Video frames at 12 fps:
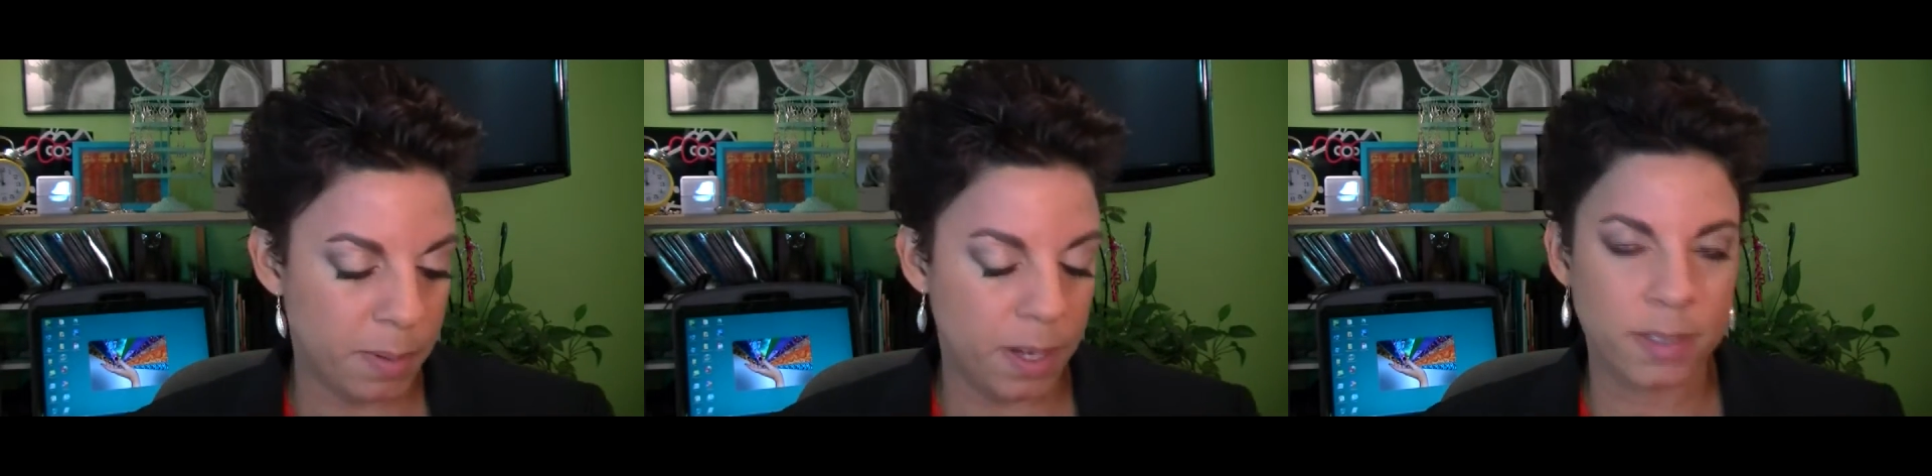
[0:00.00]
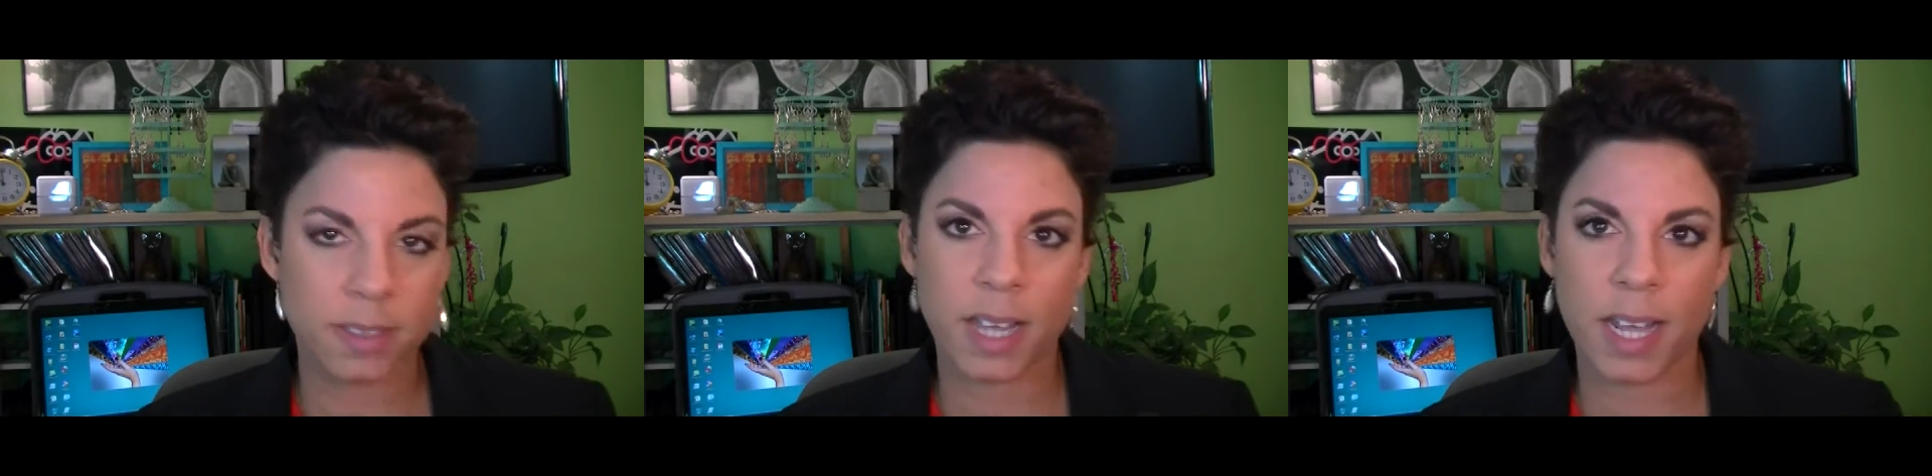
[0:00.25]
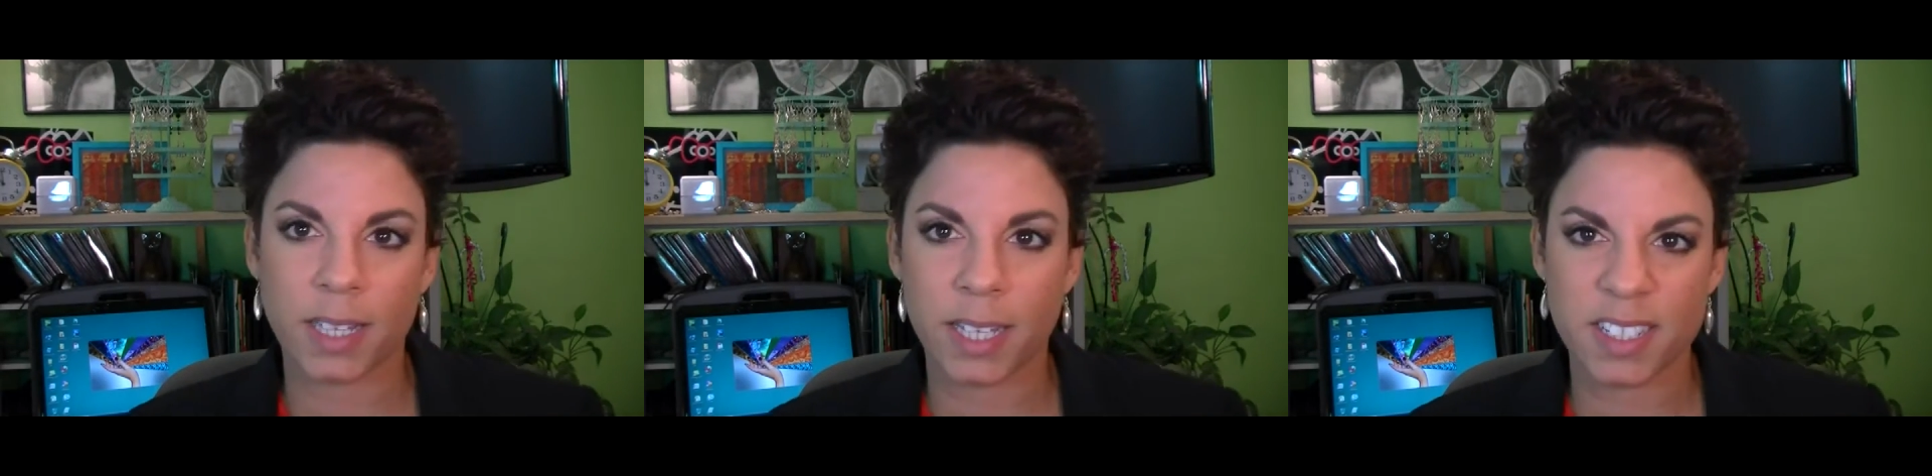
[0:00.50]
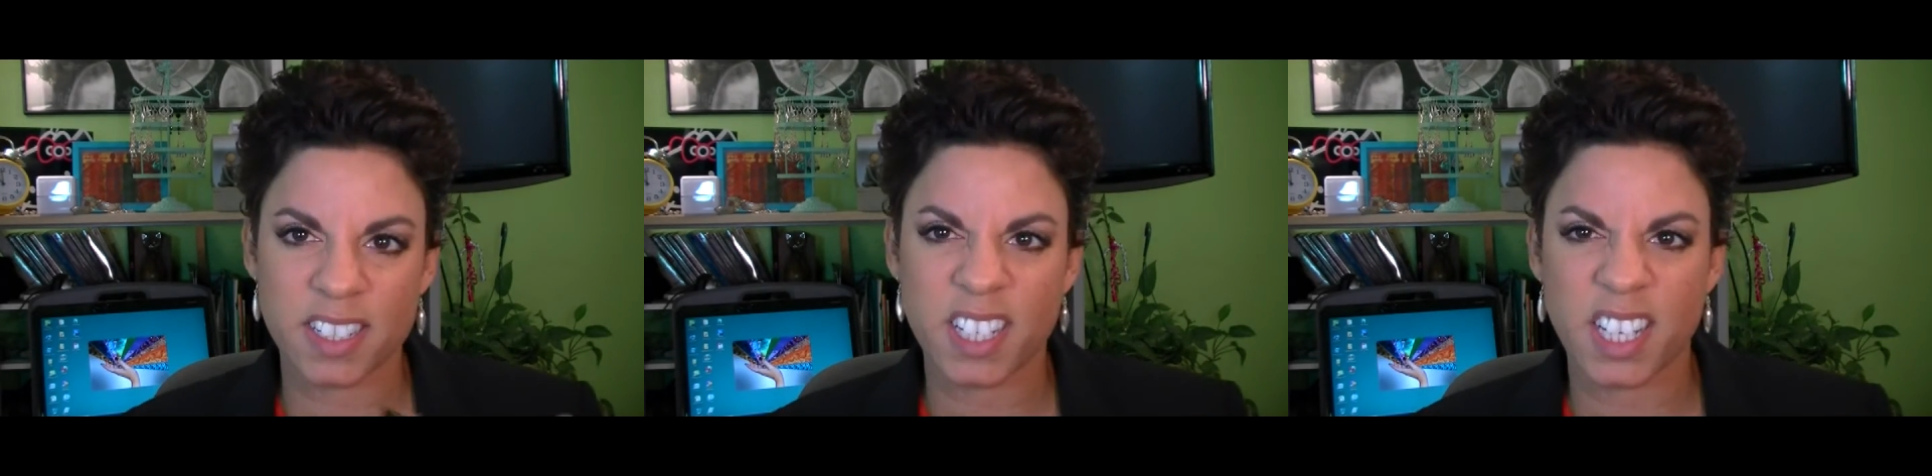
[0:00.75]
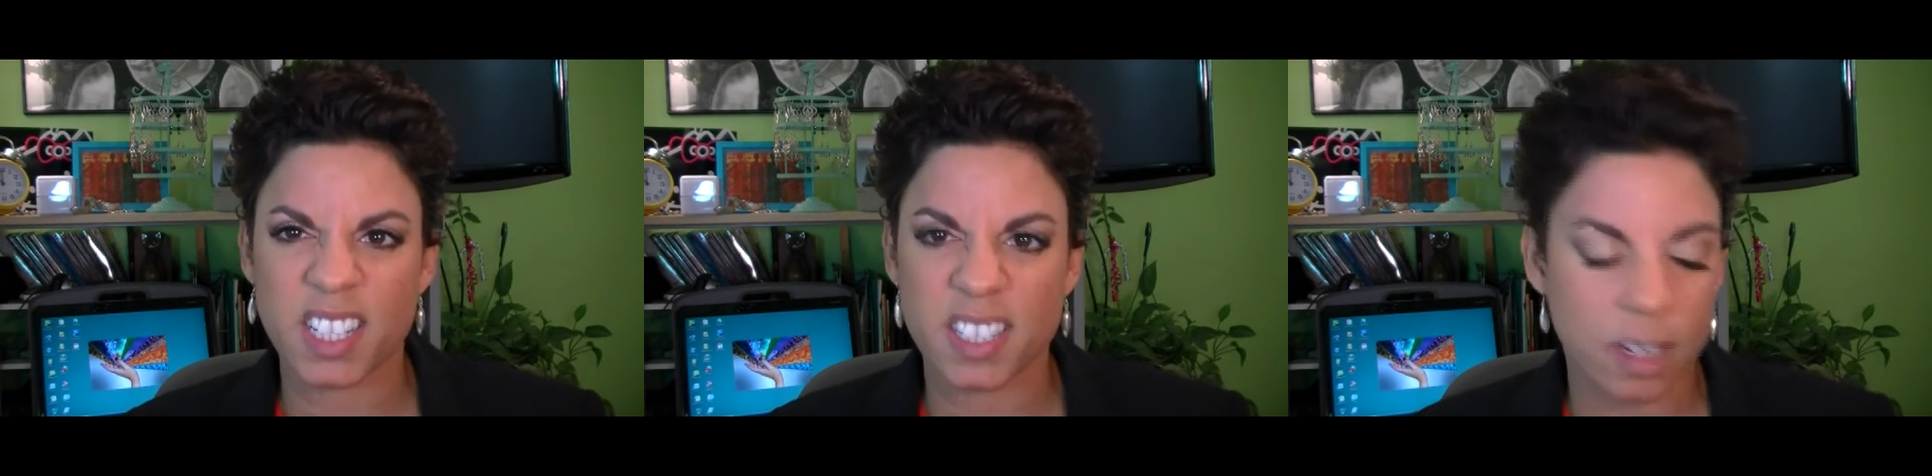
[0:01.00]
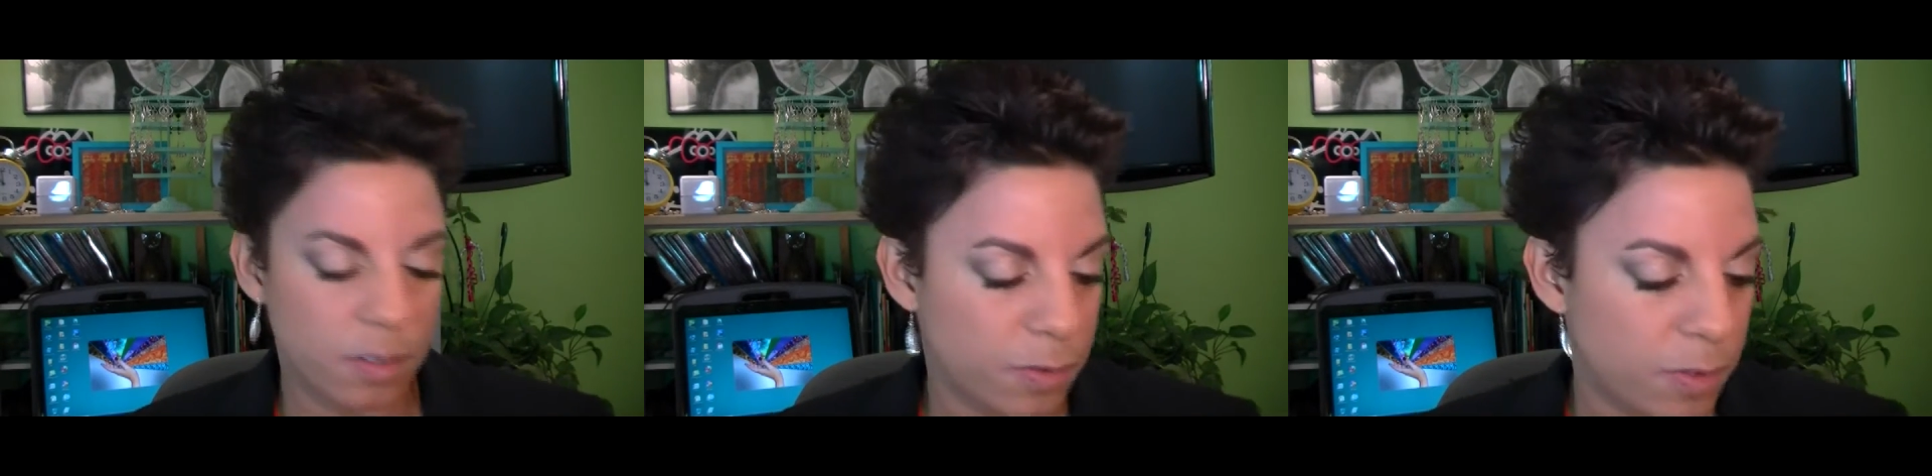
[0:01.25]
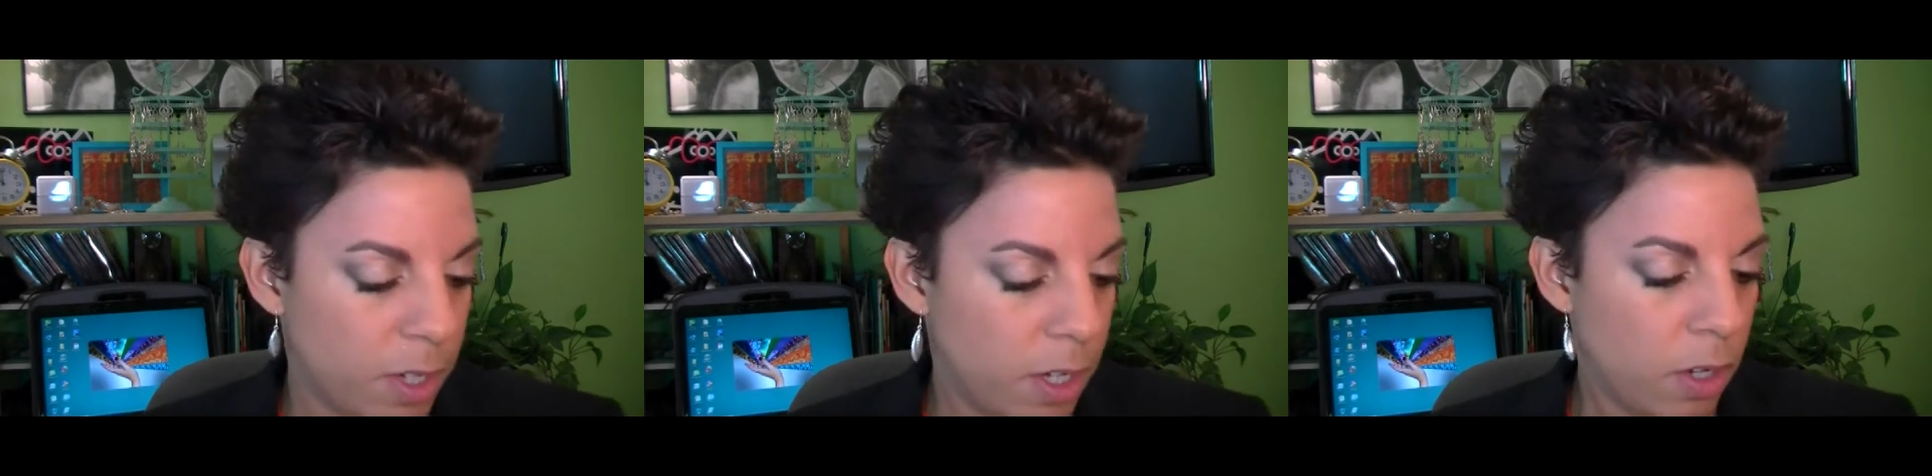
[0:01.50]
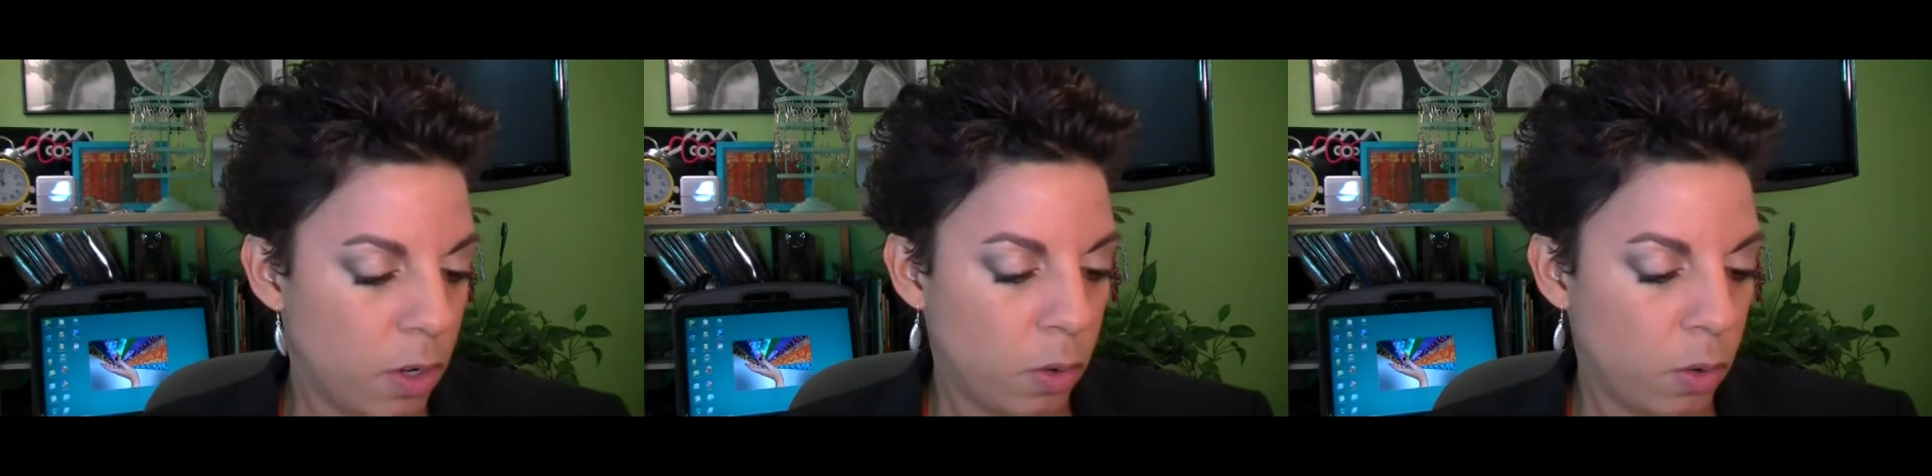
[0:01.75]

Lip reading: It's kind of like sticky stuff,